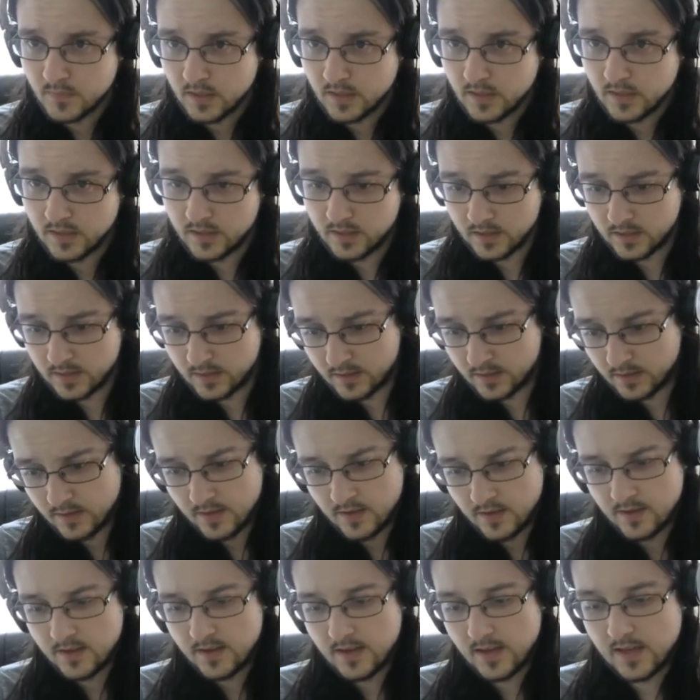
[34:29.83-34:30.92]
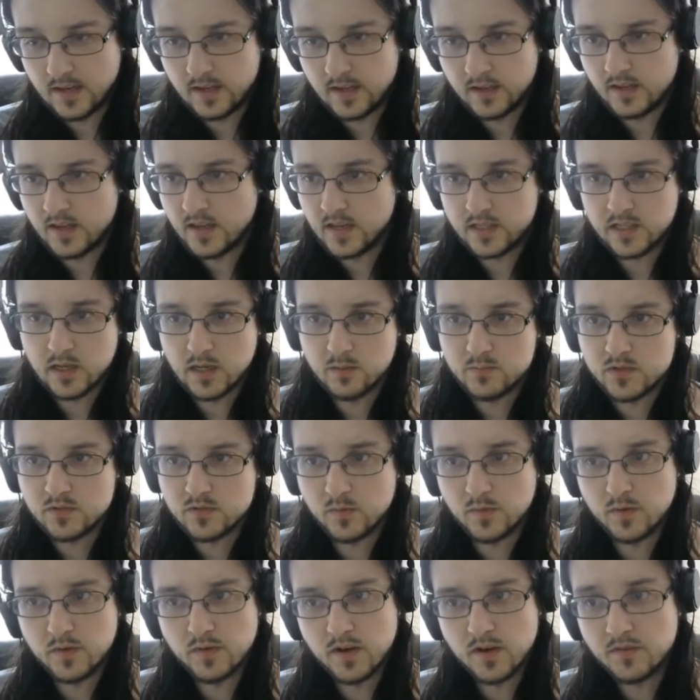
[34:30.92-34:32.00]
And it comes
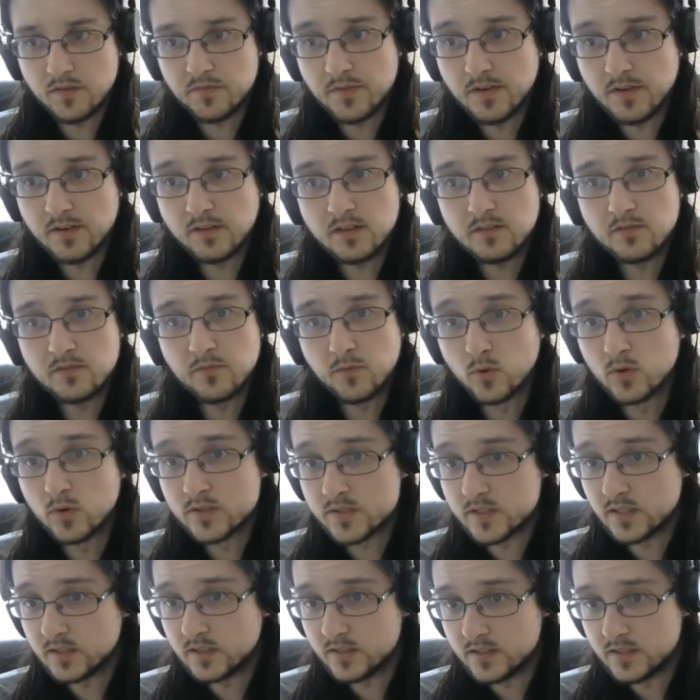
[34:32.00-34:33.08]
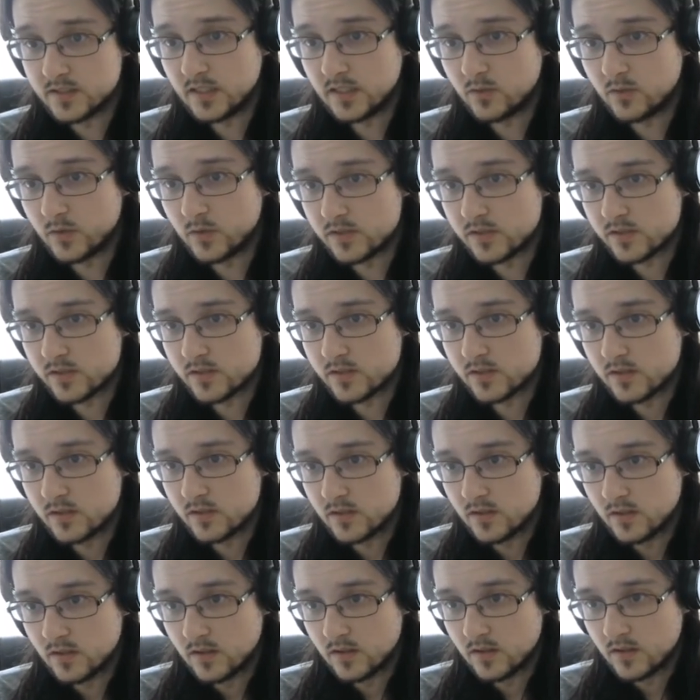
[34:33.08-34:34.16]
from a fairly forcing sequence.
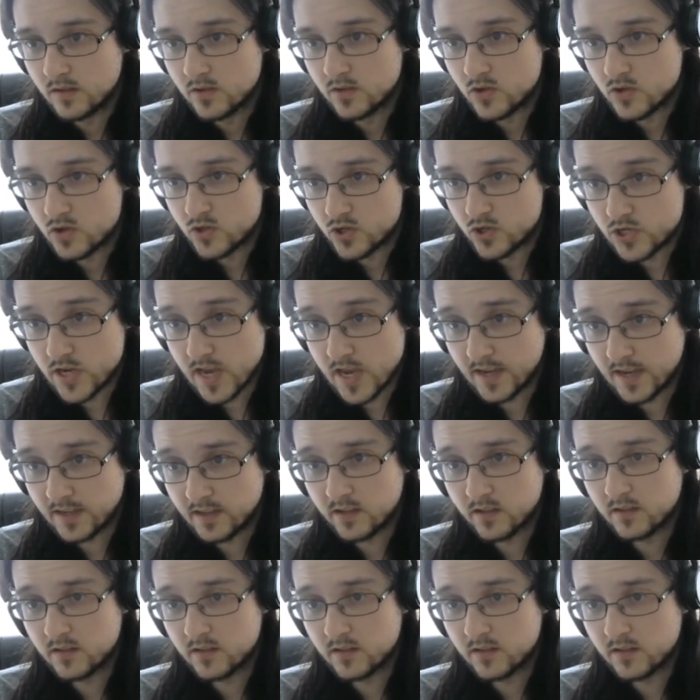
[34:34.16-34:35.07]
Check.